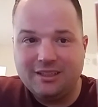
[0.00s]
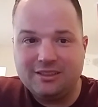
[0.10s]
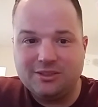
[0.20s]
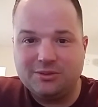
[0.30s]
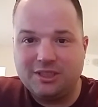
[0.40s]

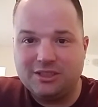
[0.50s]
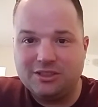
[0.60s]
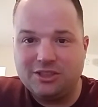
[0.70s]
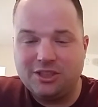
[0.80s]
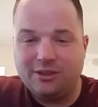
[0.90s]
This one
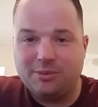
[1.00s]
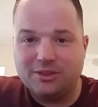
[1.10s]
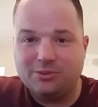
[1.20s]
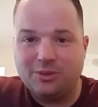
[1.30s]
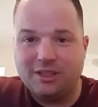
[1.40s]
doesn't show up
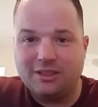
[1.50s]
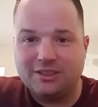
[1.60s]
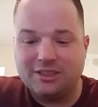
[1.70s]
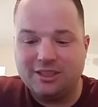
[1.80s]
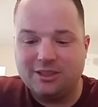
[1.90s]
as well
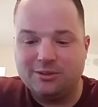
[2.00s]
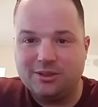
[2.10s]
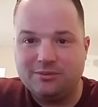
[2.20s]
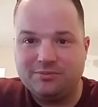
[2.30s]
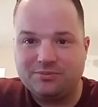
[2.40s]
as the other
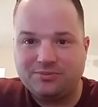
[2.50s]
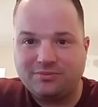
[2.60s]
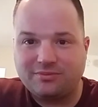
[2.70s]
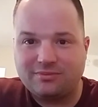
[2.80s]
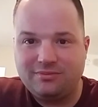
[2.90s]
one.
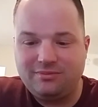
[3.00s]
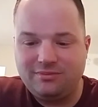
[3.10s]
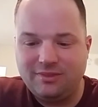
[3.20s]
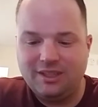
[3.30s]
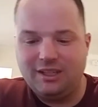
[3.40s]

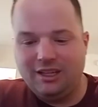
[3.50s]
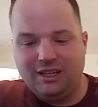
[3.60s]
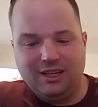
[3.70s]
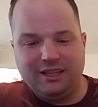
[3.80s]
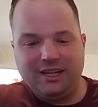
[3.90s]

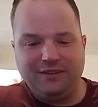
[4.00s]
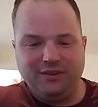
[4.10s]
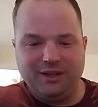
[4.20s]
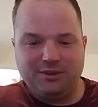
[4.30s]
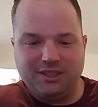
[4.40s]
And then I
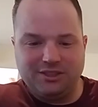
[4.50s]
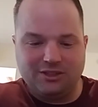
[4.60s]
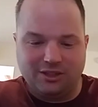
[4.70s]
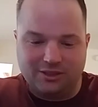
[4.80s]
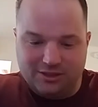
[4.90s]
forget what these
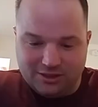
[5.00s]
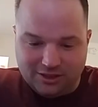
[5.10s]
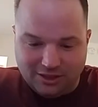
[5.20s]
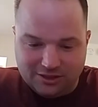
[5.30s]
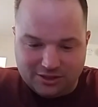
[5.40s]

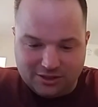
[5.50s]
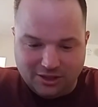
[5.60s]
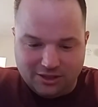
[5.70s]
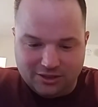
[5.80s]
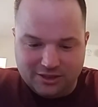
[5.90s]
cards are
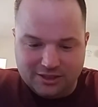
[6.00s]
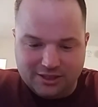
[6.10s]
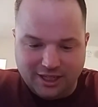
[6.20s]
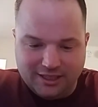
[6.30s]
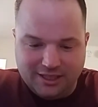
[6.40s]
called. This
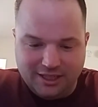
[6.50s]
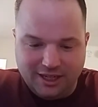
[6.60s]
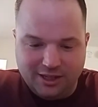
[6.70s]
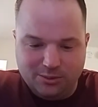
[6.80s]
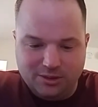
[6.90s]

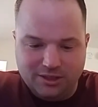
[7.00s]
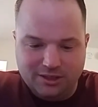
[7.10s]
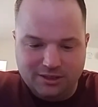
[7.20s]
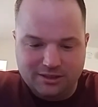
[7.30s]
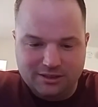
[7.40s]

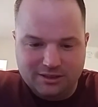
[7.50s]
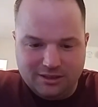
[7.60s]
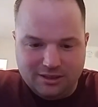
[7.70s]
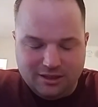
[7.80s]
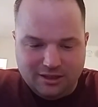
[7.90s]
1981,
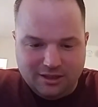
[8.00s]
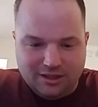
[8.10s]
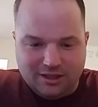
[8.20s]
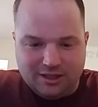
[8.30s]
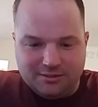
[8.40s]

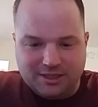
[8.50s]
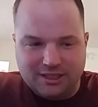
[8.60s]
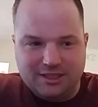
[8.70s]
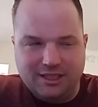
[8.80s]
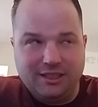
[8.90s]
it's
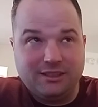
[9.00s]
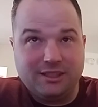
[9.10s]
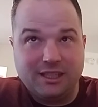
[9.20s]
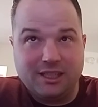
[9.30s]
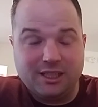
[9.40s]
like
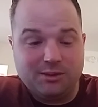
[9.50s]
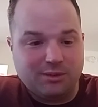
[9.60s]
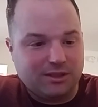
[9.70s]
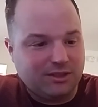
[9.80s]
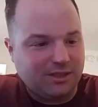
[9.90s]
TCM
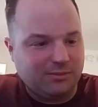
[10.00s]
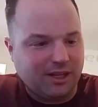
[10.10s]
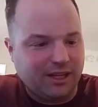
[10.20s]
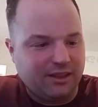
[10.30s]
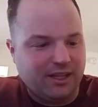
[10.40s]
or something
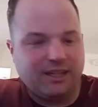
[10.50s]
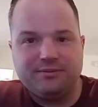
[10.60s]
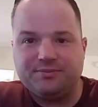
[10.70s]
like that.